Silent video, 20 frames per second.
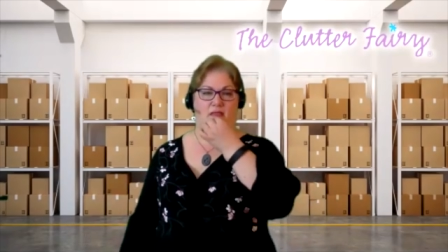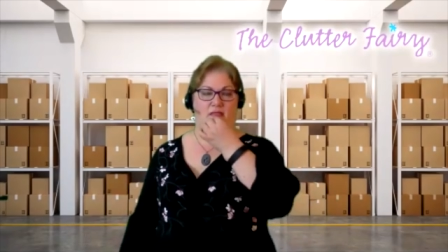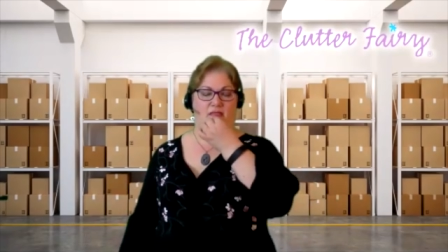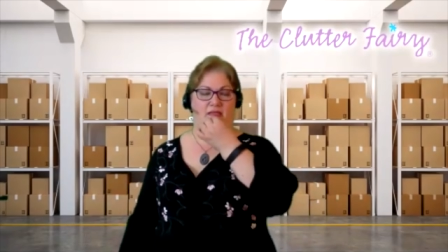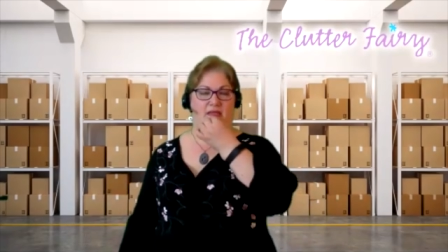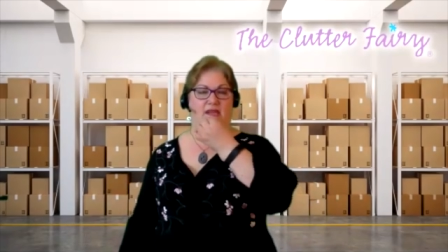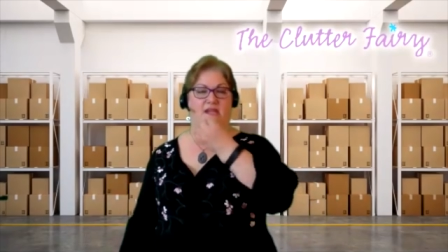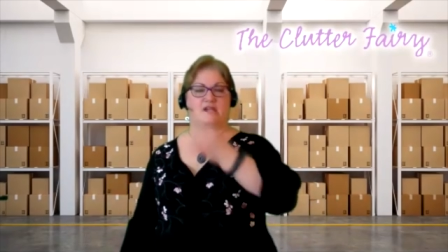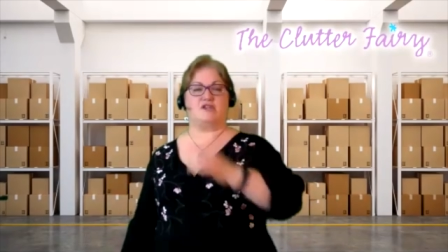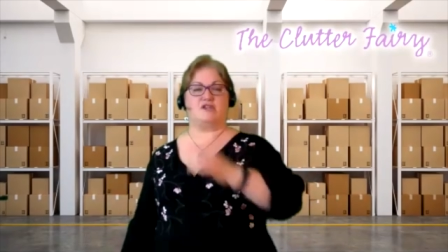
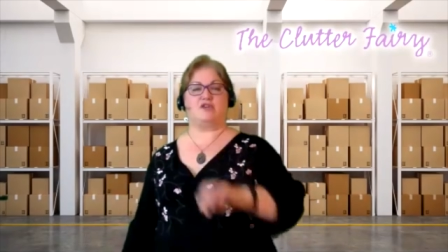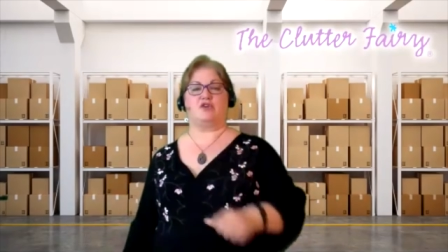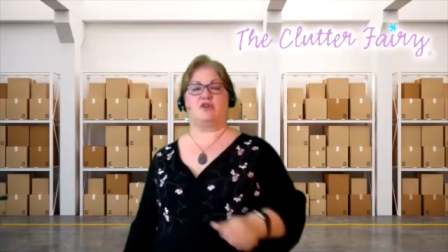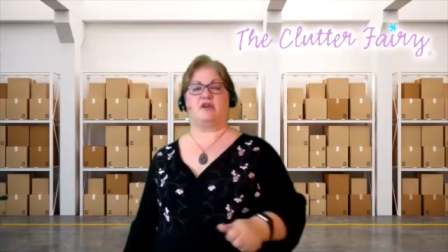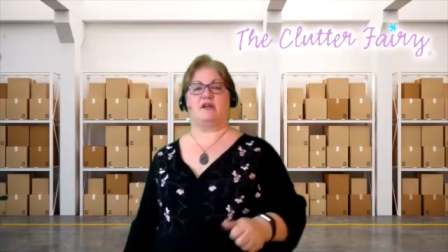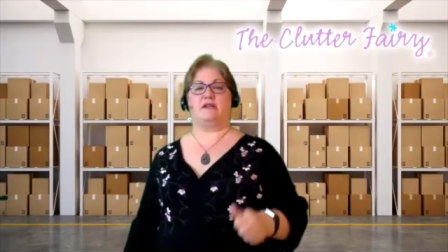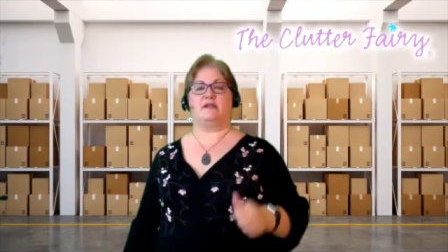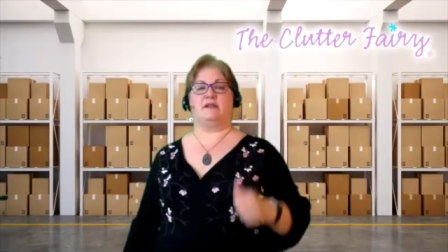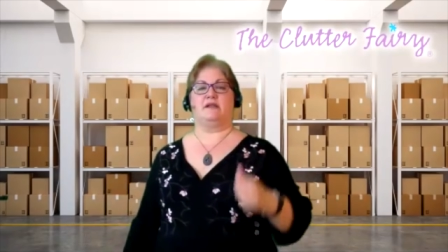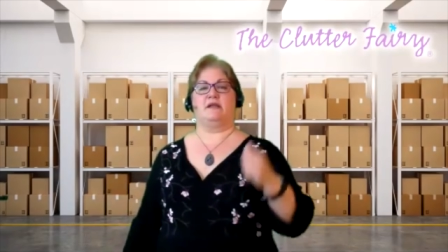They can do
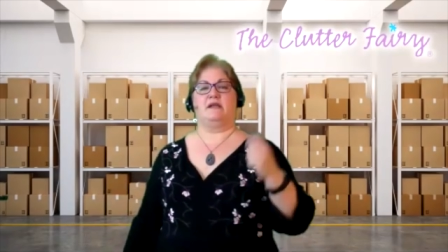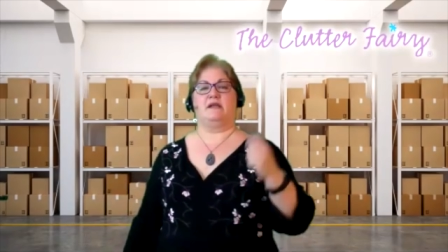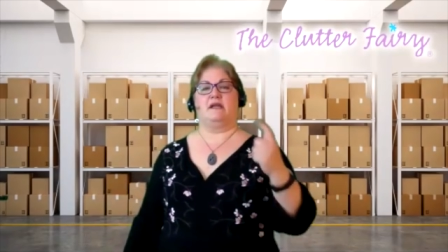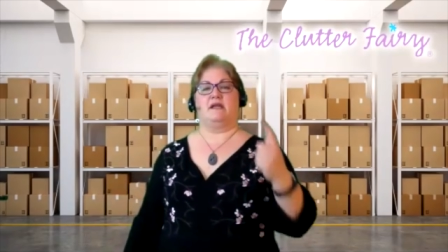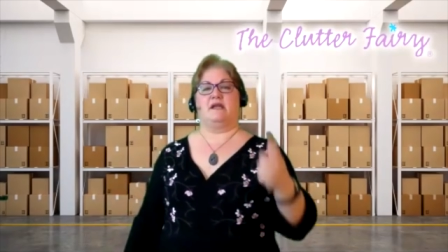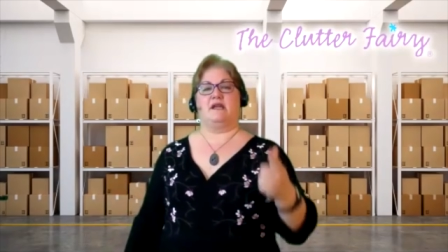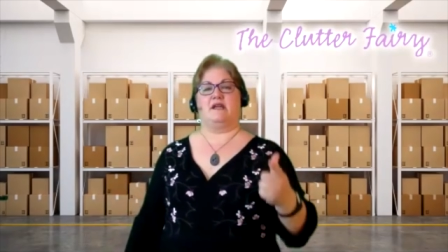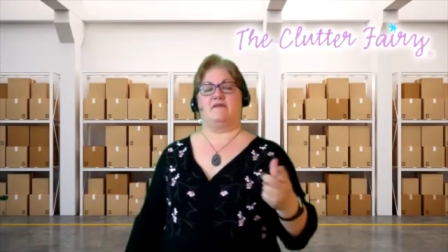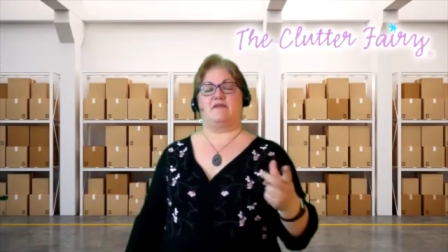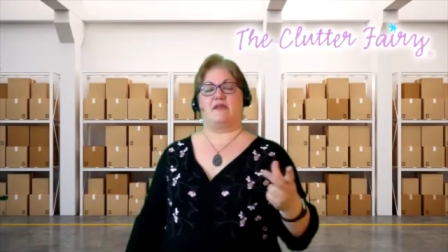it.
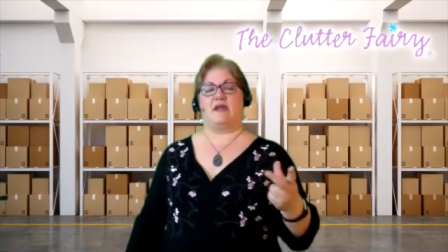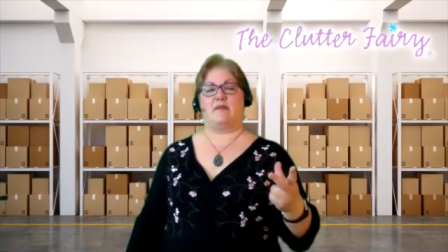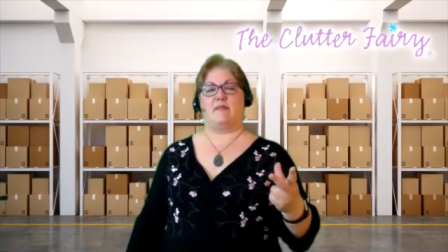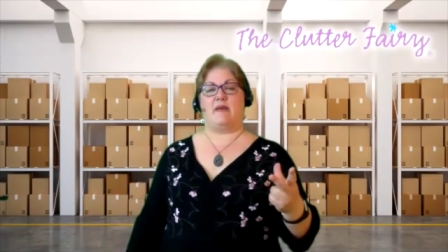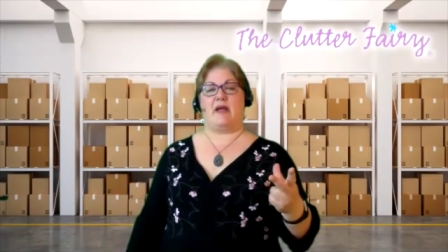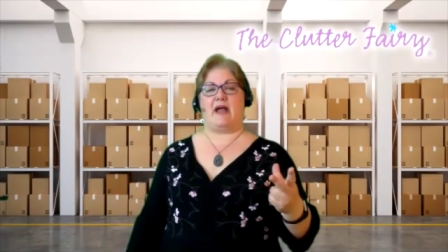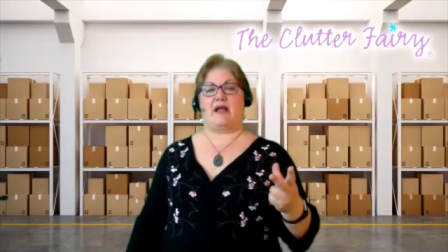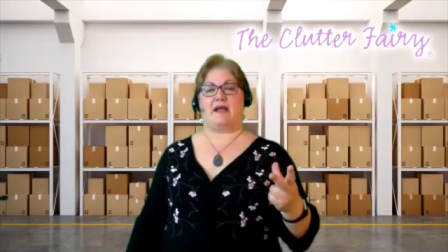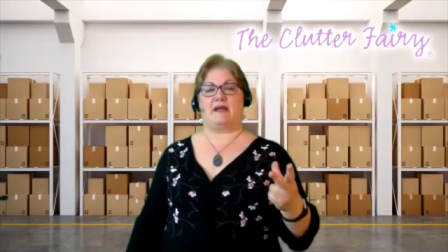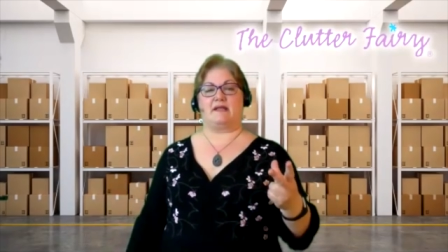If they
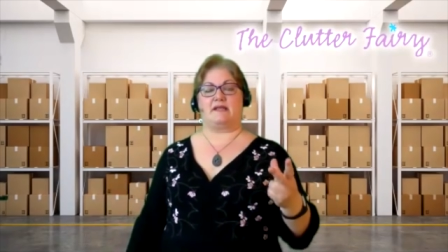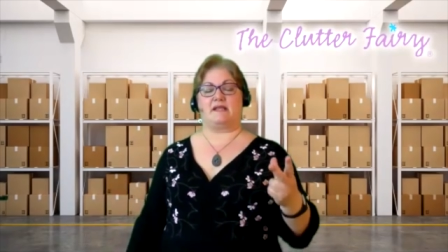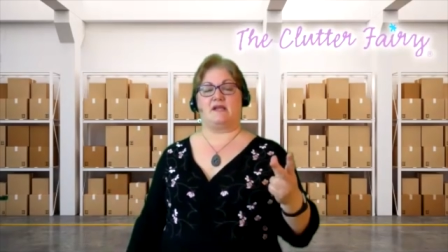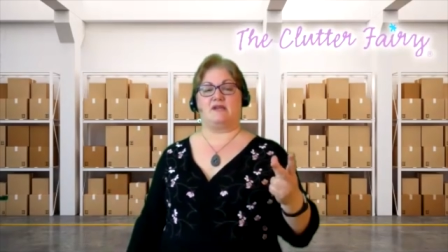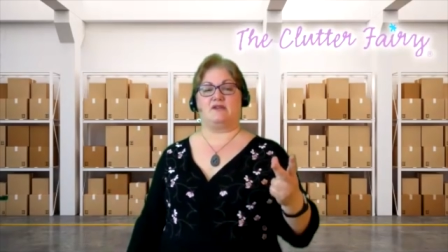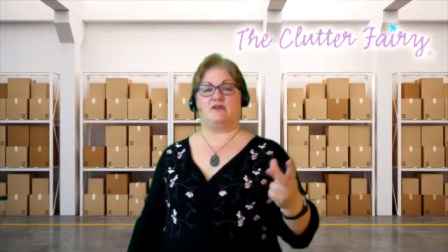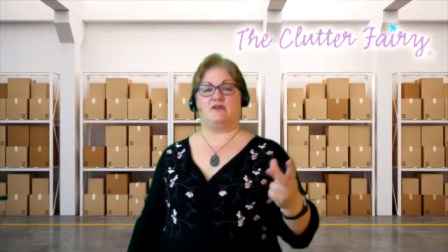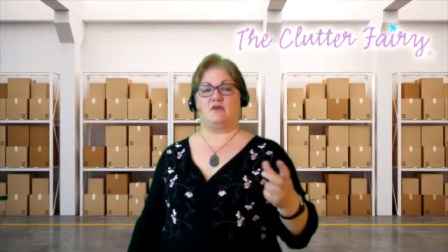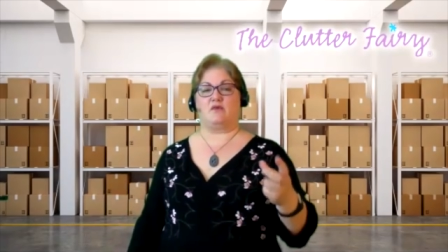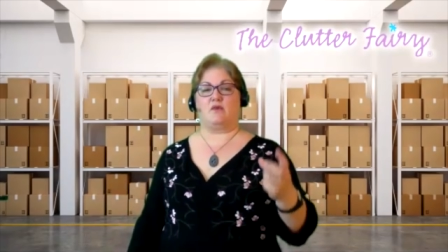pack it, they
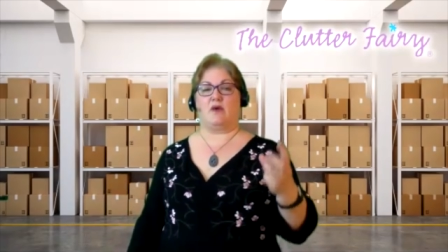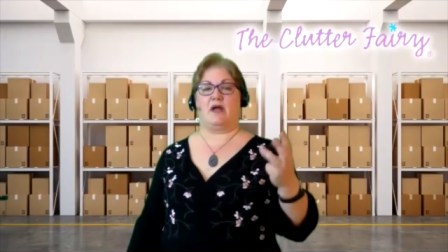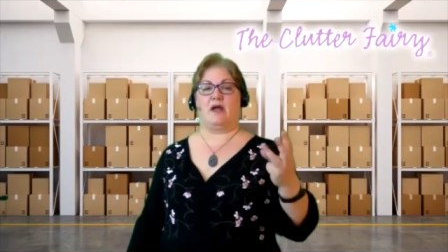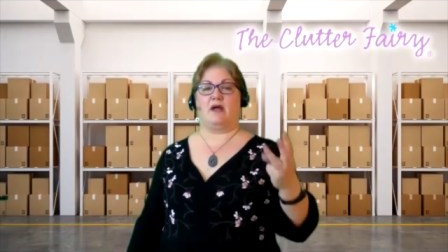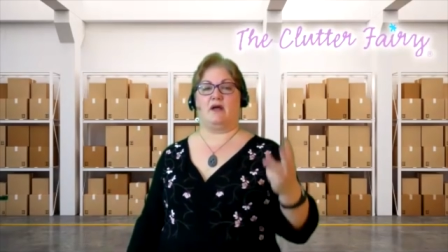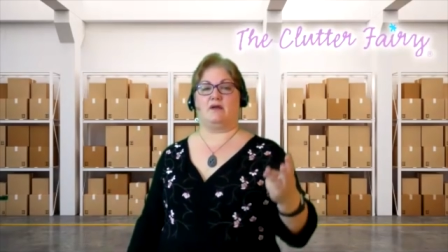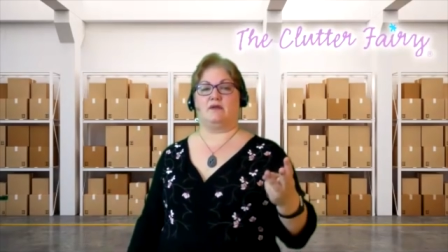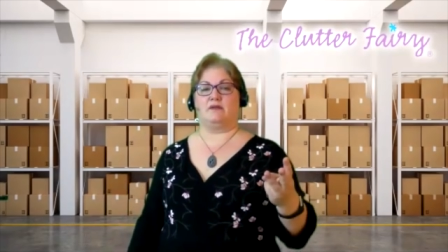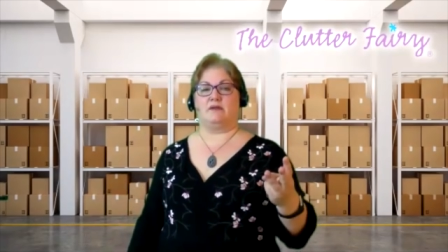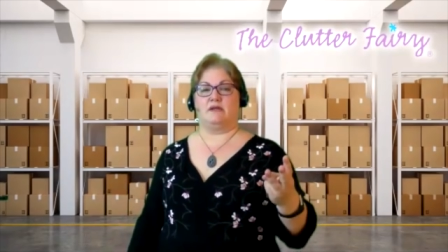do it
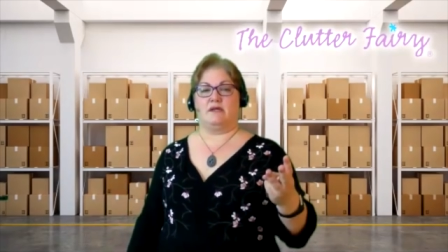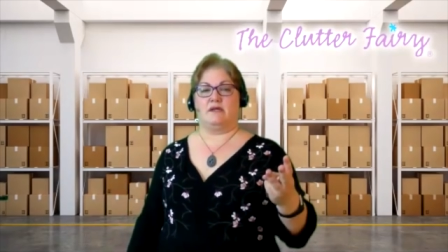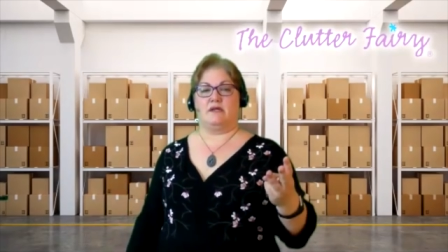well.